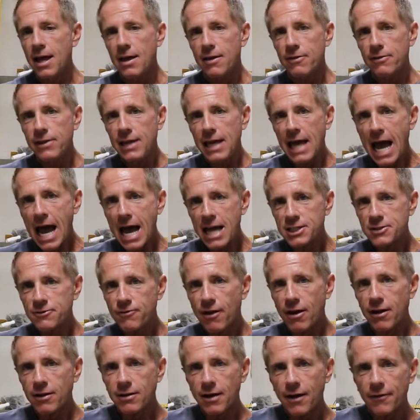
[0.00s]
The
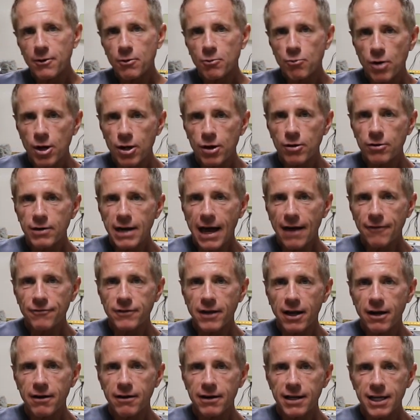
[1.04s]
asphalt on the road out
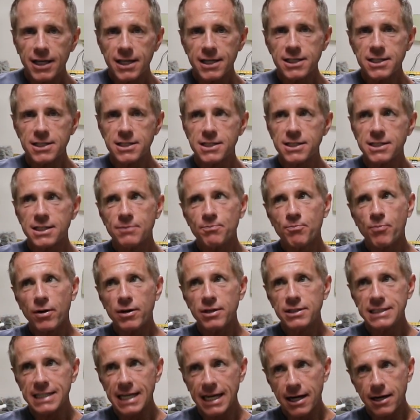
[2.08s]
there is
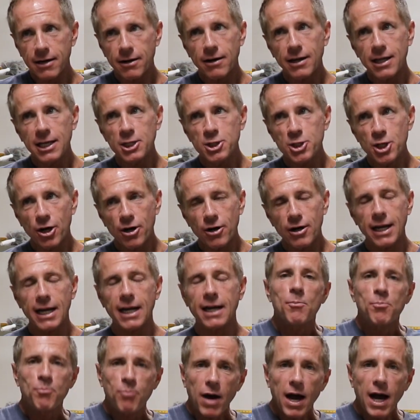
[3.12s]
particularly
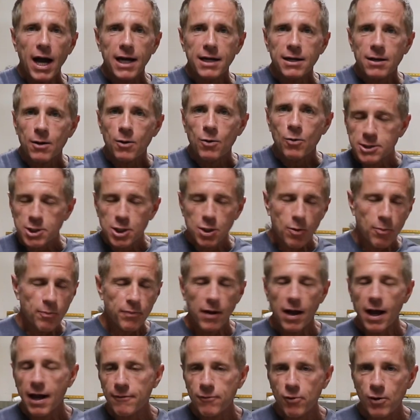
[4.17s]
dirty. But to
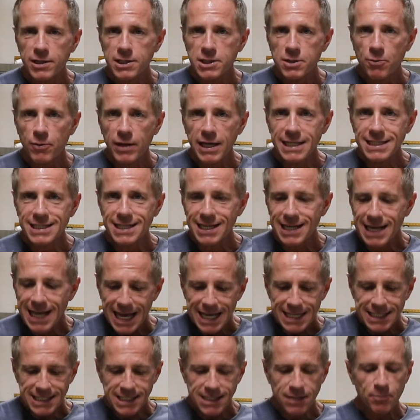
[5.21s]
apply voice of reason,
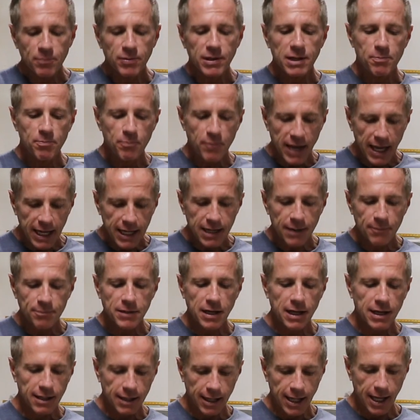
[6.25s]
simply pick up the
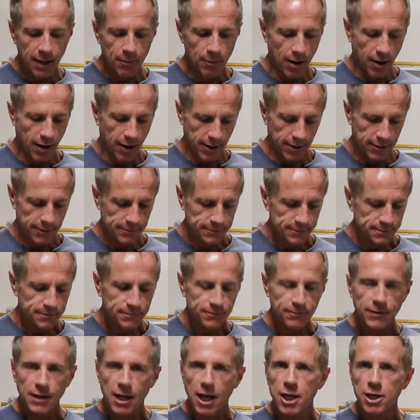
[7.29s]
clay bar.
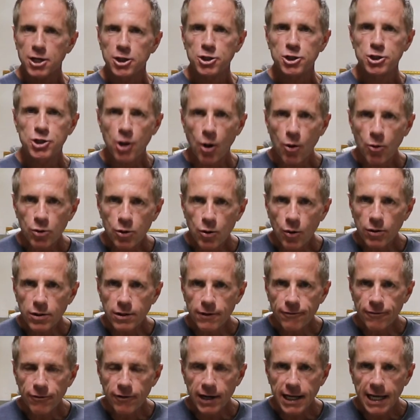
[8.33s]
Don't go into
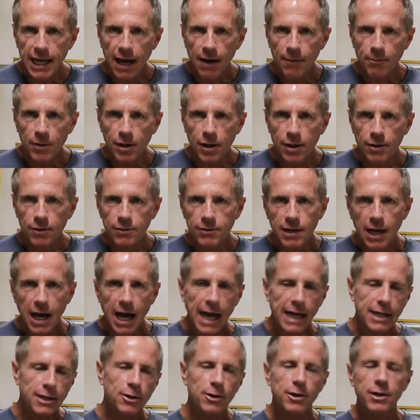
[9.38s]
freak out mode.
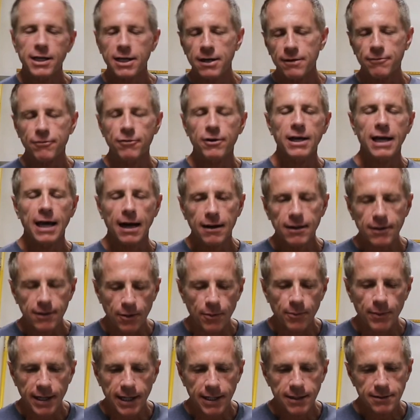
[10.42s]
I know you're gonna freak out a little
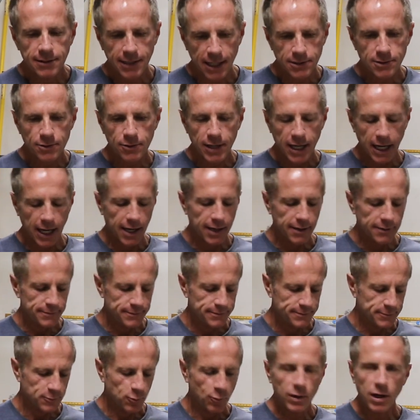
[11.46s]
bit. That's okay.
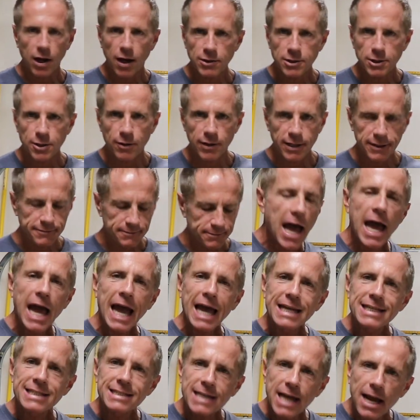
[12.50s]
We all do it.
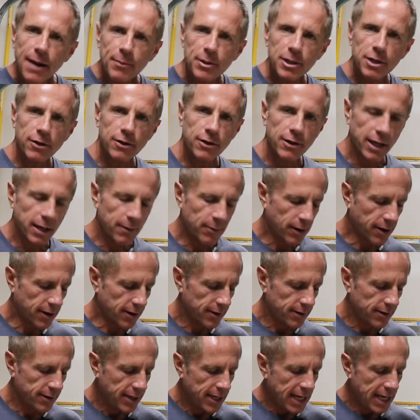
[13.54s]
Examine your clay bar.
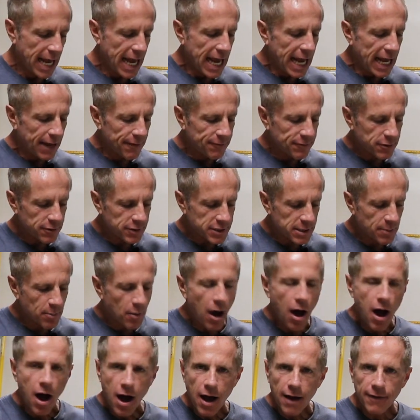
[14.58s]
If there's some
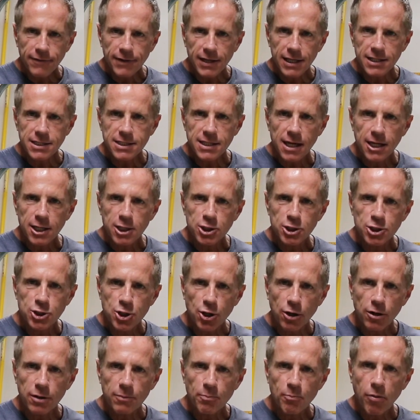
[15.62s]
obvious
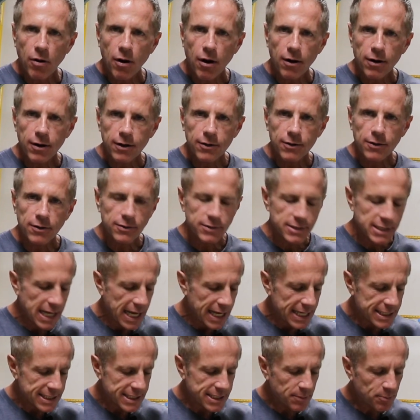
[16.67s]
dirt particles,
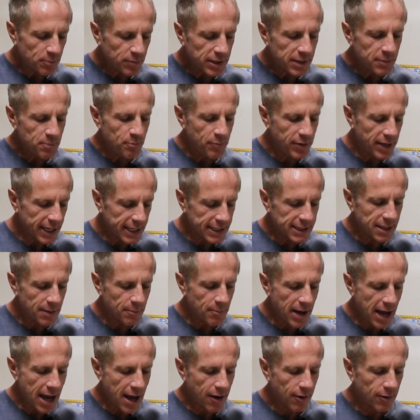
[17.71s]
simply pick them
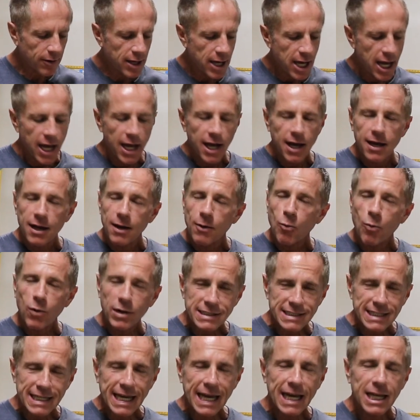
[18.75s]
out.
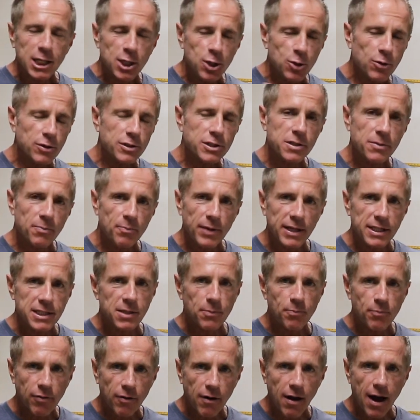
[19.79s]
Once again, you'll be
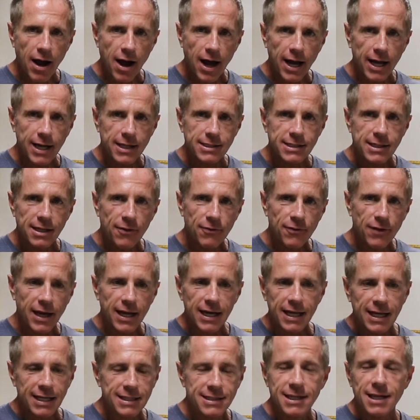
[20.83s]
surprised that
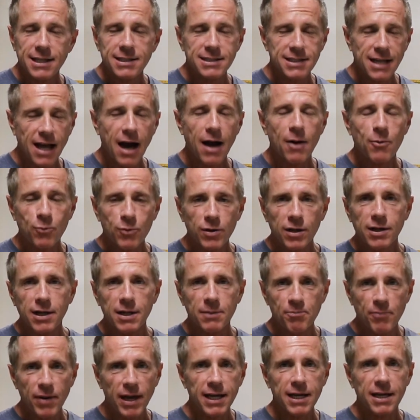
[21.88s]
it does not really
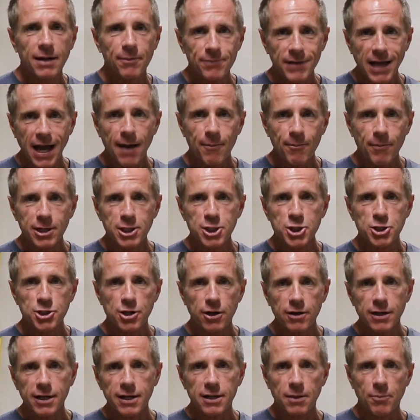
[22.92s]
pick up that much
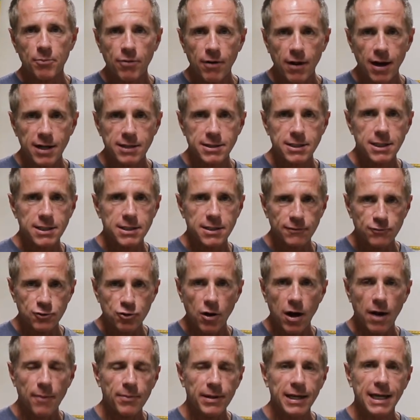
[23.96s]
dirt in the process of
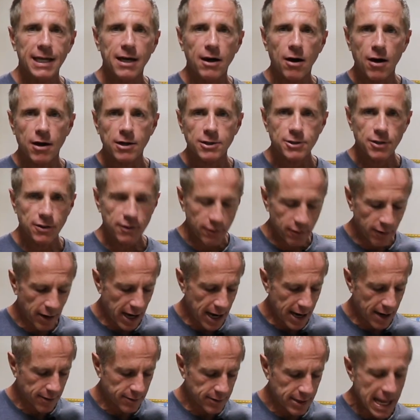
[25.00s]
dropping it onto the
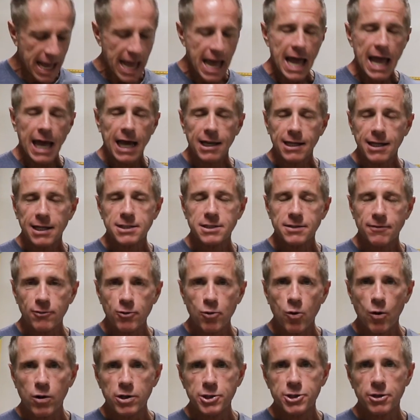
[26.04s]
ground, unless of
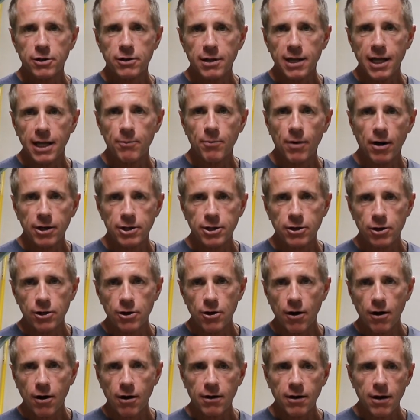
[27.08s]
course you're clay barring your
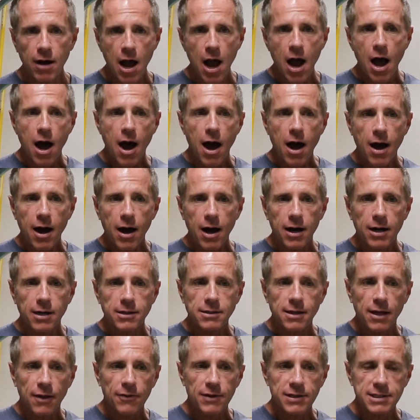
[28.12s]
car
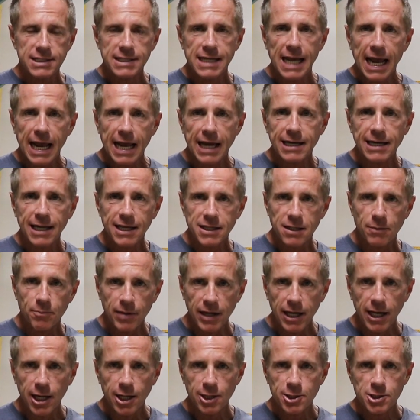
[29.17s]
on the sand at the
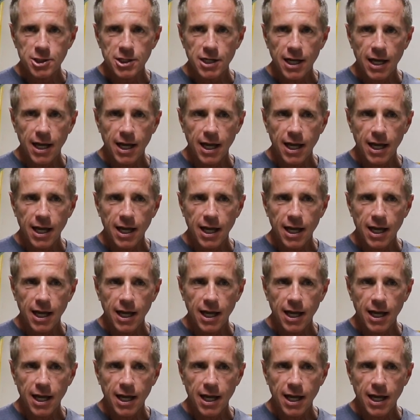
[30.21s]
beach,